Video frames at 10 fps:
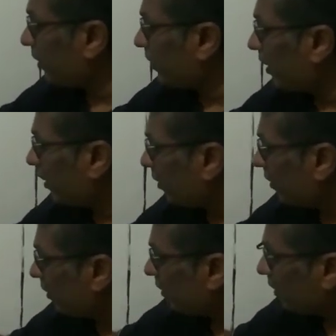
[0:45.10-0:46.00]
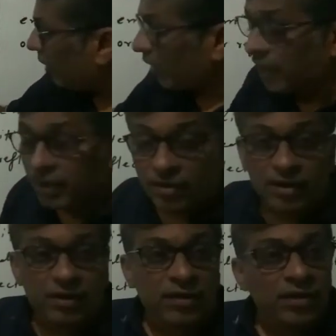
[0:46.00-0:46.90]
be there, and
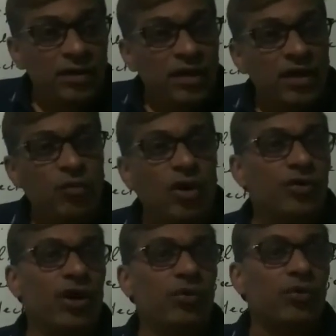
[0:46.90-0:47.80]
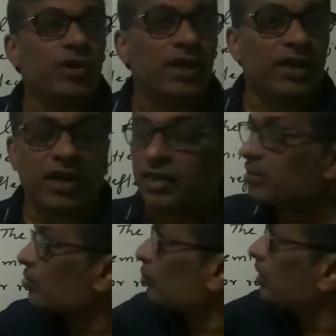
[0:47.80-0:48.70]
what you have to take care. So